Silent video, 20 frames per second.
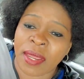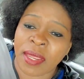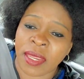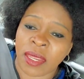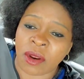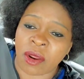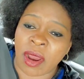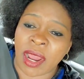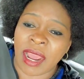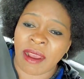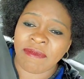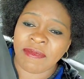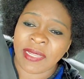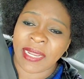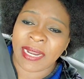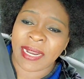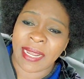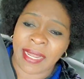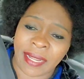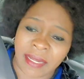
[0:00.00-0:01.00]

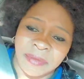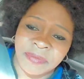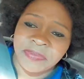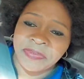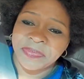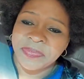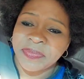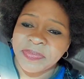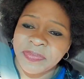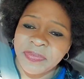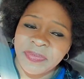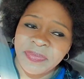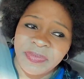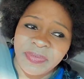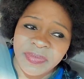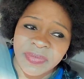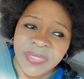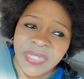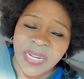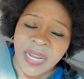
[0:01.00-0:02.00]
after the
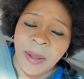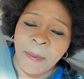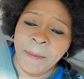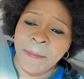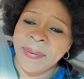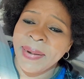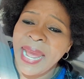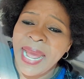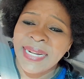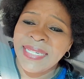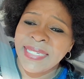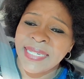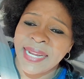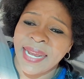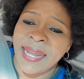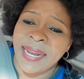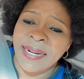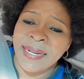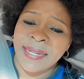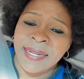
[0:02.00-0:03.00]

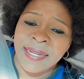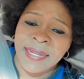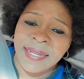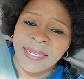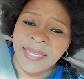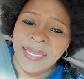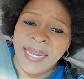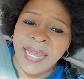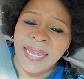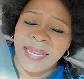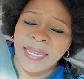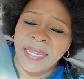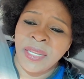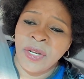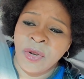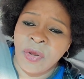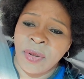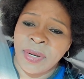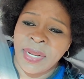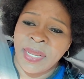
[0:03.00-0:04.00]
practical, they
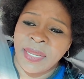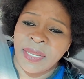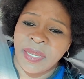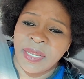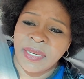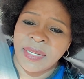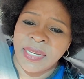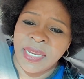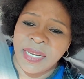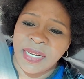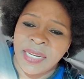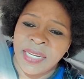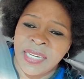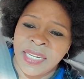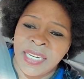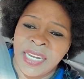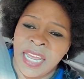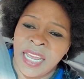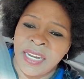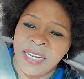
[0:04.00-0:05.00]

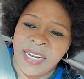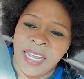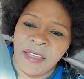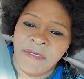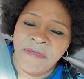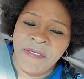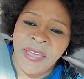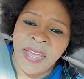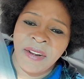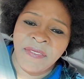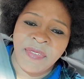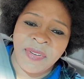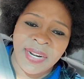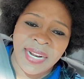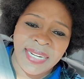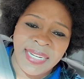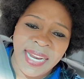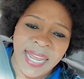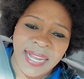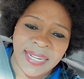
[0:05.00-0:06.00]
they fail for
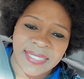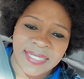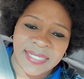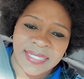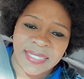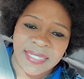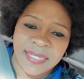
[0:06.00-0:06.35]
the test.